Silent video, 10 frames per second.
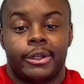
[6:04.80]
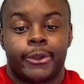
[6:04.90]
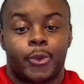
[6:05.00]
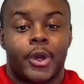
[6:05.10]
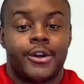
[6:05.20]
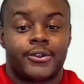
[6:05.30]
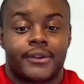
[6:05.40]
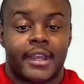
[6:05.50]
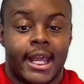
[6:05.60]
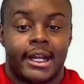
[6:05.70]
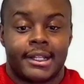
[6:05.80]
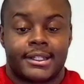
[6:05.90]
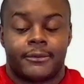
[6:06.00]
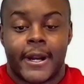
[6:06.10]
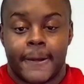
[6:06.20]
looking through hundreds of
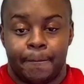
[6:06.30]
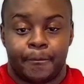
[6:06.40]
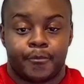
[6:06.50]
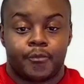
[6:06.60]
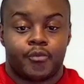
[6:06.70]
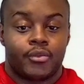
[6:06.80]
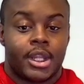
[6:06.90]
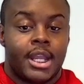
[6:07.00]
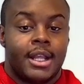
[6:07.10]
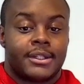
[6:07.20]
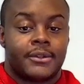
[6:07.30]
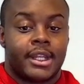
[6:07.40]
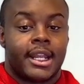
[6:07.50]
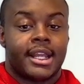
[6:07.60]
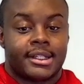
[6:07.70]
candidates, right? So
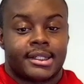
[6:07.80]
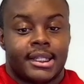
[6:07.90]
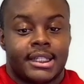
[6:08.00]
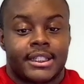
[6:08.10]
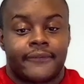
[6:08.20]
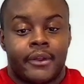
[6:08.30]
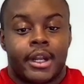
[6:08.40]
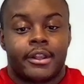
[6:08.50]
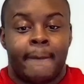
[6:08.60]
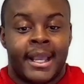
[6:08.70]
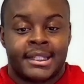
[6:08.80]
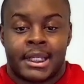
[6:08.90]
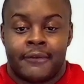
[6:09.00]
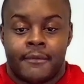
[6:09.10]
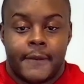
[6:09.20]
the next is just filling out the
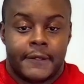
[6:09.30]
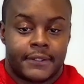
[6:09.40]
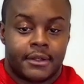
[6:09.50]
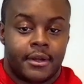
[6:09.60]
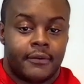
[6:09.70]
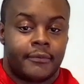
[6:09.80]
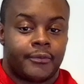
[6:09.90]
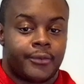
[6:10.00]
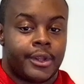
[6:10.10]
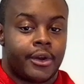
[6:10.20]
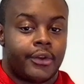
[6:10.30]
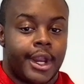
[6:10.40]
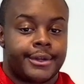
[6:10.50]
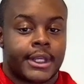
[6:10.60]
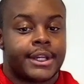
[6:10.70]
basic information of, your
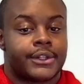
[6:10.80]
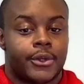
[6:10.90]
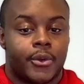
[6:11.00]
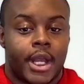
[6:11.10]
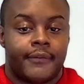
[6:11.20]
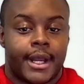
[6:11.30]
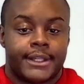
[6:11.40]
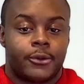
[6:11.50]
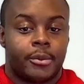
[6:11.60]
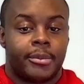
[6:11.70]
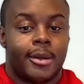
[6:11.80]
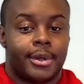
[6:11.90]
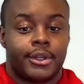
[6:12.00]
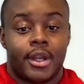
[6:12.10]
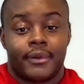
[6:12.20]
education. Do you have a high school
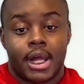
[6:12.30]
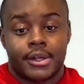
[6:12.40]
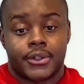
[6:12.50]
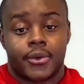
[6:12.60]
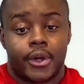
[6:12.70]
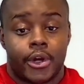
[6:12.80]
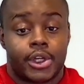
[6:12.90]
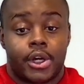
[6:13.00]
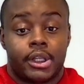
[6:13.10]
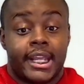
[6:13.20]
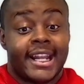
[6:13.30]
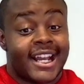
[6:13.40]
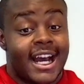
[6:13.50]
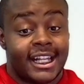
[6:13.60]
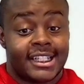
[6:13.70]
diploma? Do you have a college degree? Are you currently
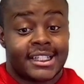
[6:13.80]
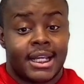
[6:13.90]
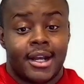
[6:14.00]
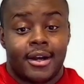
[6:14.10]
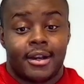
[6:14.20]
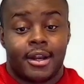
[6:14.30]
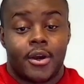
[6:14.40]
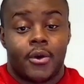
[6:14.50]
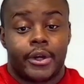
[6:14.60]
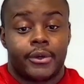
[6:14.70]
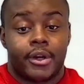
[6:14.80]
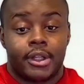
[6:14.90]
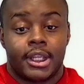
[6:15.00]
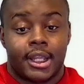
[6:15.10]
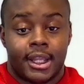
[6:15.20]
in college? Or, are you
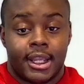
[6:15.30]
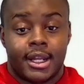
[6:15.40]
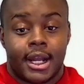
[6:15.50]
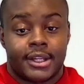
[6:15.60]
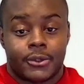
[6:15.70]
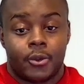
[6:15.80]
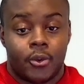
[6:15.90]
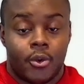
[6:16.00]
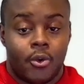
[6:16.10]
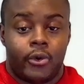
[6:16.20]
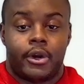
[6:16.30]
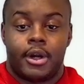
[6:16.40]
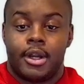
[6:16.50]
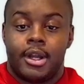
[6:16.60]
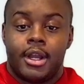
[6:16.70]
currently in high school?
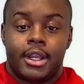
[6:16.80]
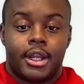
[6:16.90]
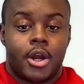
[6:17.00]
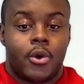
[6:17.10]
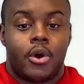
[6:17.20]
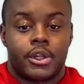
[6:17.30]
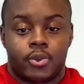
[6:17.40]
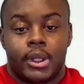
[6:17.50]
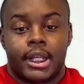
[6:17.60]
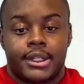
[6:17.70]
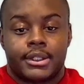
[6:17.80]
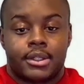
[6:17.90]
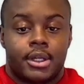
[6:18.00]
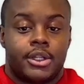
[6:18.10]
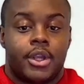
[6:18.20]
Or, as well
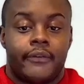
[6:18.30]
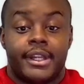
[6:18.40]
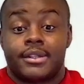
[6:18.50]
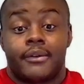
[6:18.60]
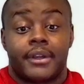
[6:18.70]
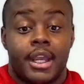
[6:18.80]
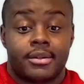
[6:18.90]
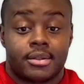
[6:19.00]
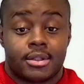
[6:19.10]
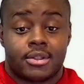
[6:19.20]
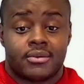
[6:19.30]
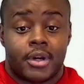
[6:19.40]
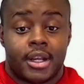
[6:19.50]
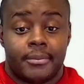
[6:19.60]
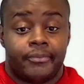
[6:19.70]
as, do you have any certifications,
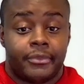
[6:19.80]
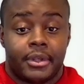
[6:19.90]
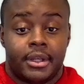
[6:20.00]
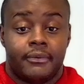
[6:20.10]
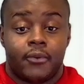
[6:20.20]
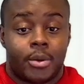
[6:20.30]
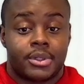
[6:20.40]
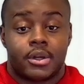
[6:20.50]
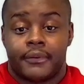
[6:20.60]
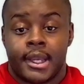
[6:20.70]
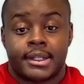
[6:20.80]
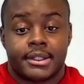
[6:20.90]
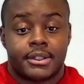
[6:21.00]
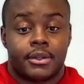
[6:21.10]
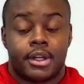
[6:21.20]
right? Any form of
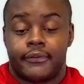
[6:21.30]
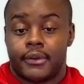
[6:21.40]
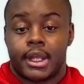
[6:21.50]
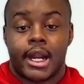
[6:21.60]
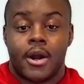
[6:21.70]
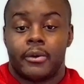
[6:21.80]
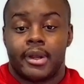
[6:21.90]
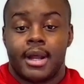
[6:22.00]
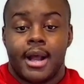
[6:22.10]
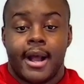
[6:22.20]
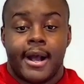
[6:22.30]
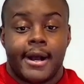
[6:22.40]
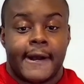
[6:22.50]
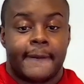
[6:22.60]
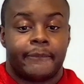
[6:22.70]
certifications, you need to fill that out.
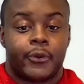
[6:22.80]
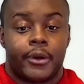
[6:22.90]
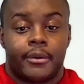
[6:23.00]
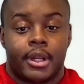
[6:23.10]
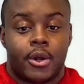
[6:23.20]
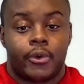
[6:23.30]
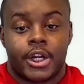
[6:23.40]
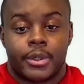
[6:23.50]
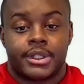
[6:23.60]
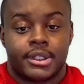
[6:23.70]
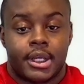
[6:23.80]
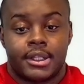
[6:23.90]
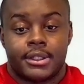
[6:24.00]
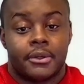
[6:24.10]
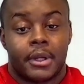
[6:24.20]
Graduation
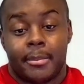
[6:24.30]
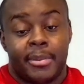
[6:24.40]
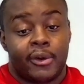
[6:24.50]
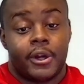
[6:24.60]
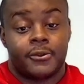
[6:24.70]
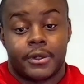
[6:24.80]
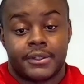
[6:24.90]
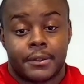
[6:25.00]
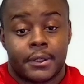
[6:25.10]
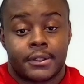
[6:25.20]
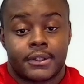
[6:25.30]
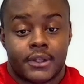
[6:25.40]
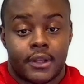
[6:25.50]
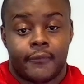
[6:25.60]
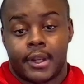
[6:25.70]
dates, you don't got to put graduation dates,
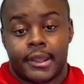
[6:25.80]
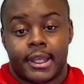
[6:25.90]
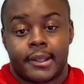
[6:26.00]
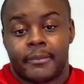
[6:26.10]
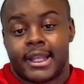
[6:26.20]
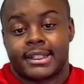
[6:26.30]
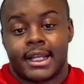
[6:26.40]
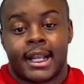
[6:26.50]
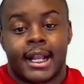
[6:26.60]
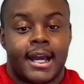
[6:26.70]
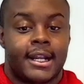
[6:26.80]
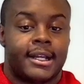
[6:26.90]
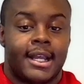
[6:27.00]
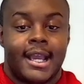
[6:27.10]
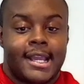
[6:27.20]
if anything, because that can kind
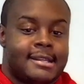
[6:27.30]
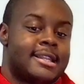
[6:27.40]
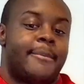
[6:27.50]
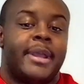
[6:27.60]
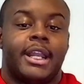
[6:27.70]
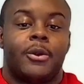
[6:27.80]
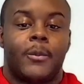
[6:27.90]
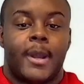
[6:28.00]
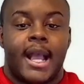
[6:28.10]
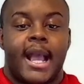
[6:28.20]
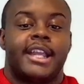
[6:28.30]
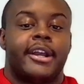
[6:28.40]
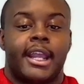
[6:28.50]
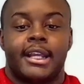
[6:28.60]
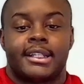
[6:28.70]
of, depending
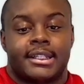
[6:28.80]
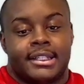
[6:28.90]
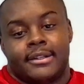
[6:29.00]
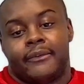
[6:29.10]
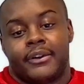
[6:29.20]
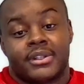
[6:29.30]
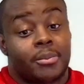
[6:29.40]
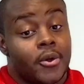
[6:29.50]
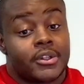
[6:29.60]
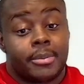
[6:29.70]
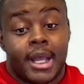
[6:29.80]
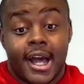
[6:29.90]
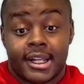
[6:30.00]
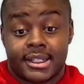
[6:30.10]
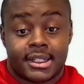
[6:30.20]
your age for some roles, to be
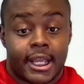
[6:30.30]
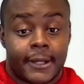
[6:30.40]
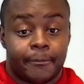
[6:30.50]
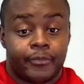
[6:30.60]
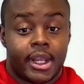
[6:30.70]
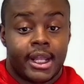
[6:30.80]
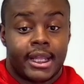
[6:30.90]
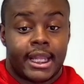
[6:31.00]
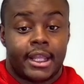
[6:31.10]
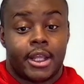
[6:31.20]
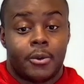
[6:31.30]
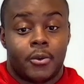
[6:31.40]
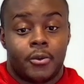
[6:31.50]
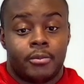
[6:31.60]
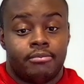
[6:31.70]
honest, like they
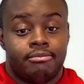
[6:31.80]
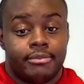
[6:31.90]
will,